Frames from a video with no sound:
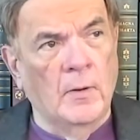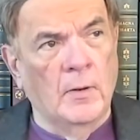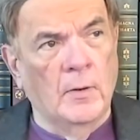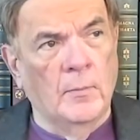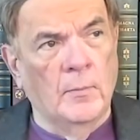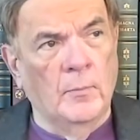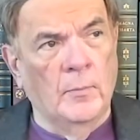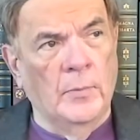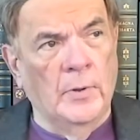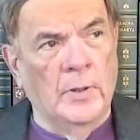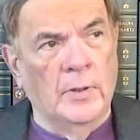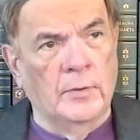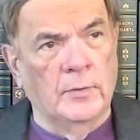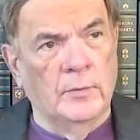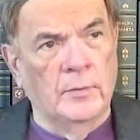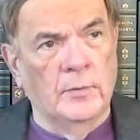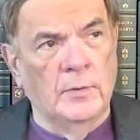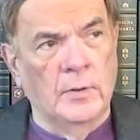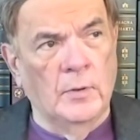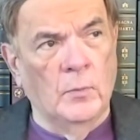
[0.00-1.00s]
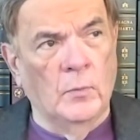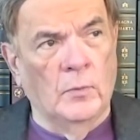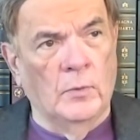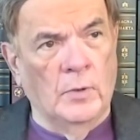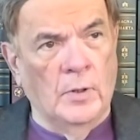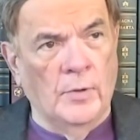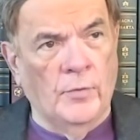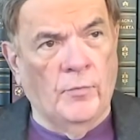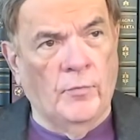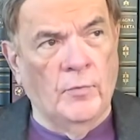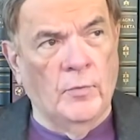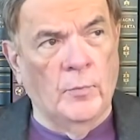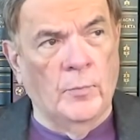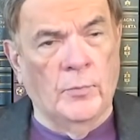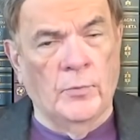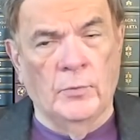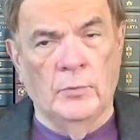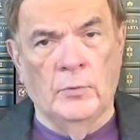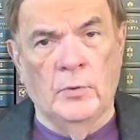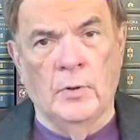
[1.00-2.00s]
but he will also
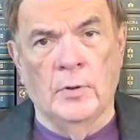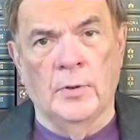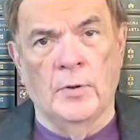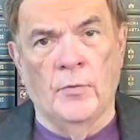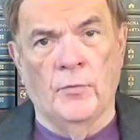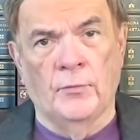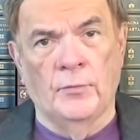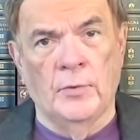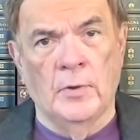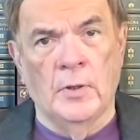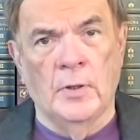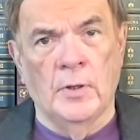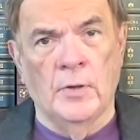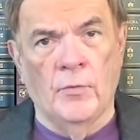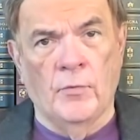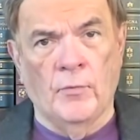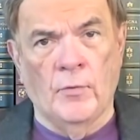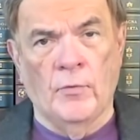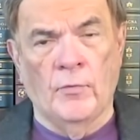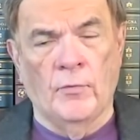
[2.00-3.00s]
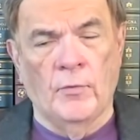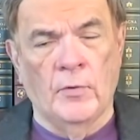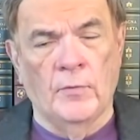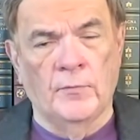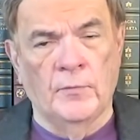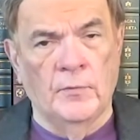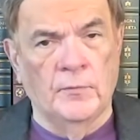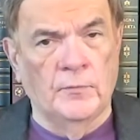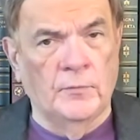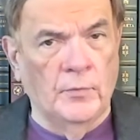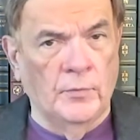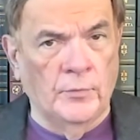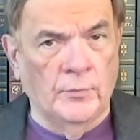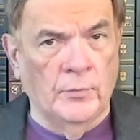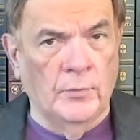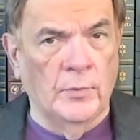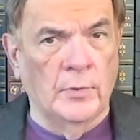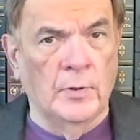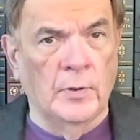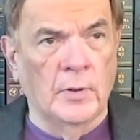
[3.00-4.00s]
prolong his days, Isaiah
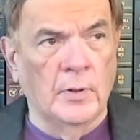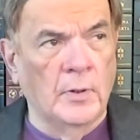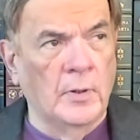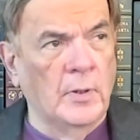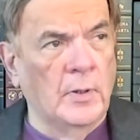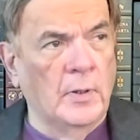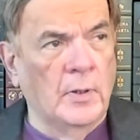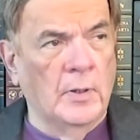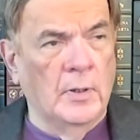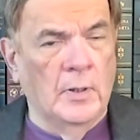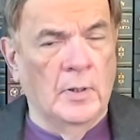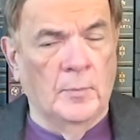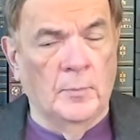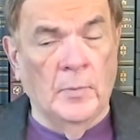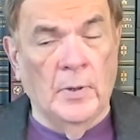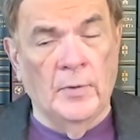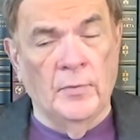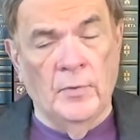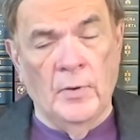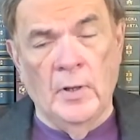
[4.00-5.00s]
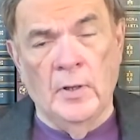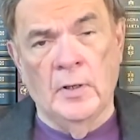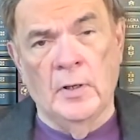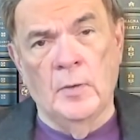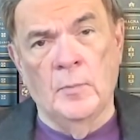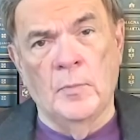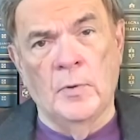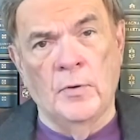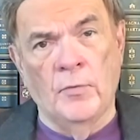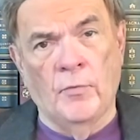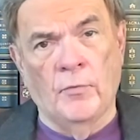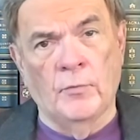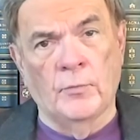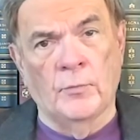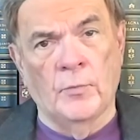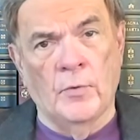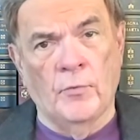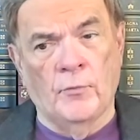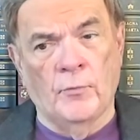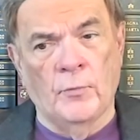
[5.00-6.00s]
53. And by that he means in
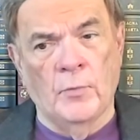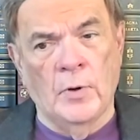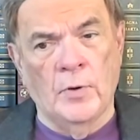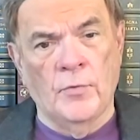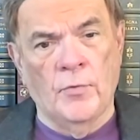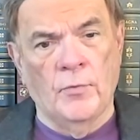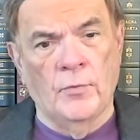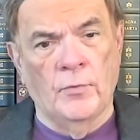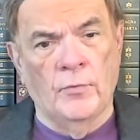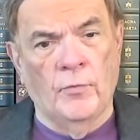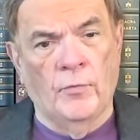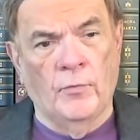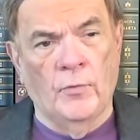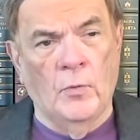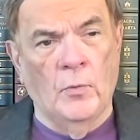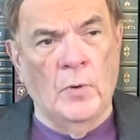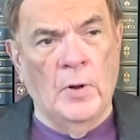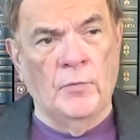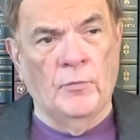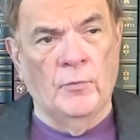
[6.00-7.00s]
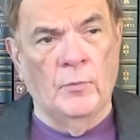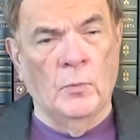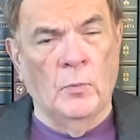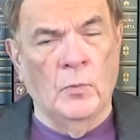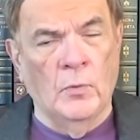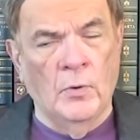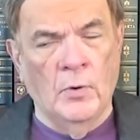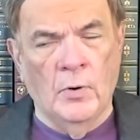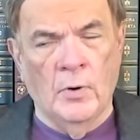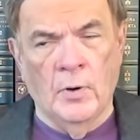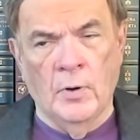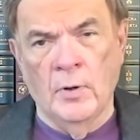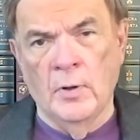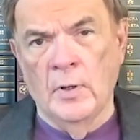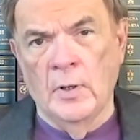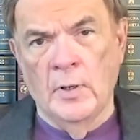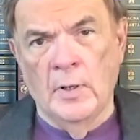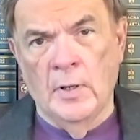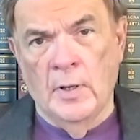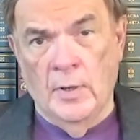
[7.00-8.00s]
resurrection. So as it were,
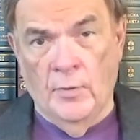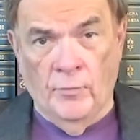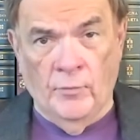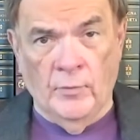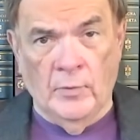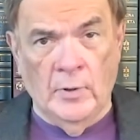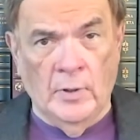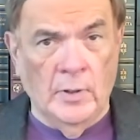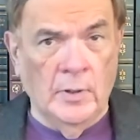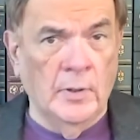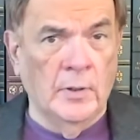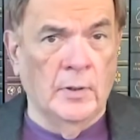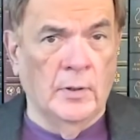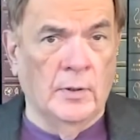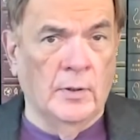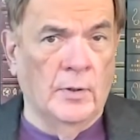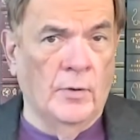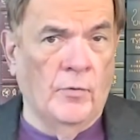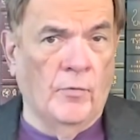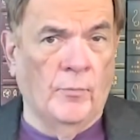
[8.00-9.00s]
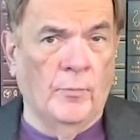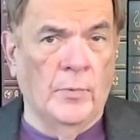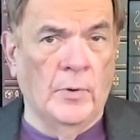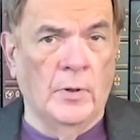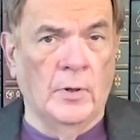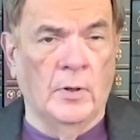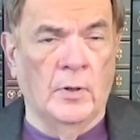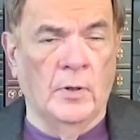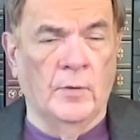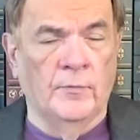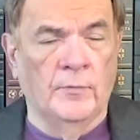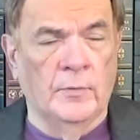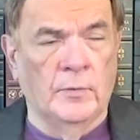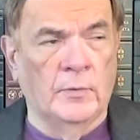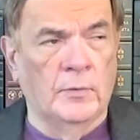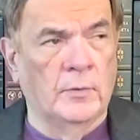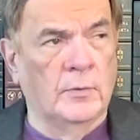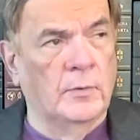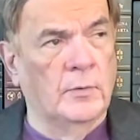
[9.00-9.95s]
Hezekiah is being given,